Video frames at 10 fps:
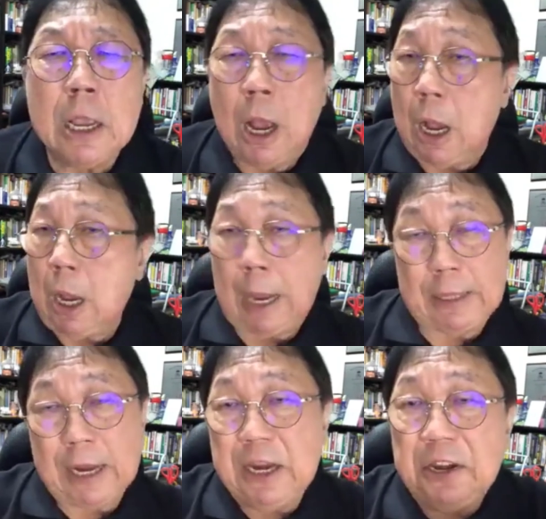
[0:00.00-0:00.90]

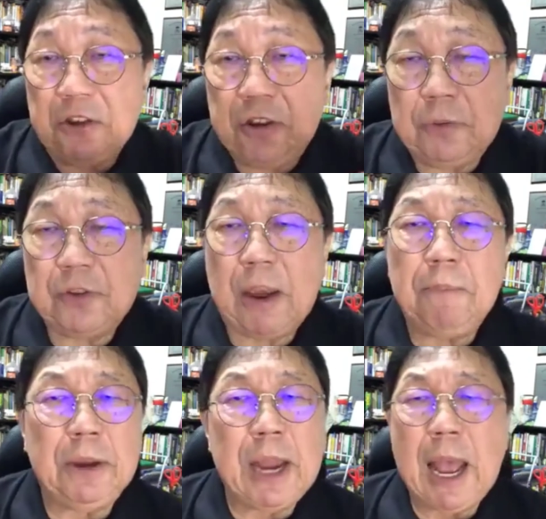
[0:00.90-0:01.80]
attend leadership
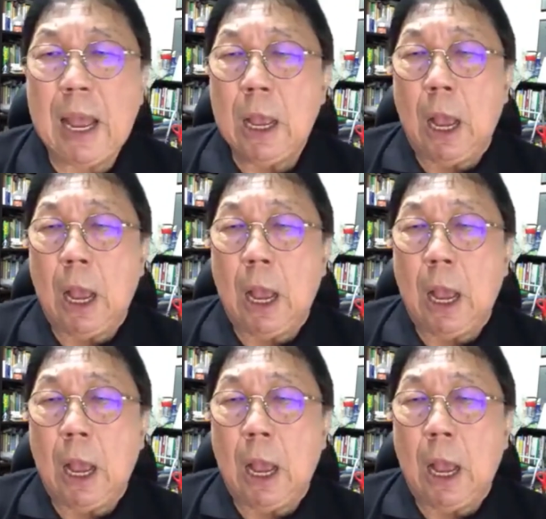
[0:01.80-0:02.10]
seminar,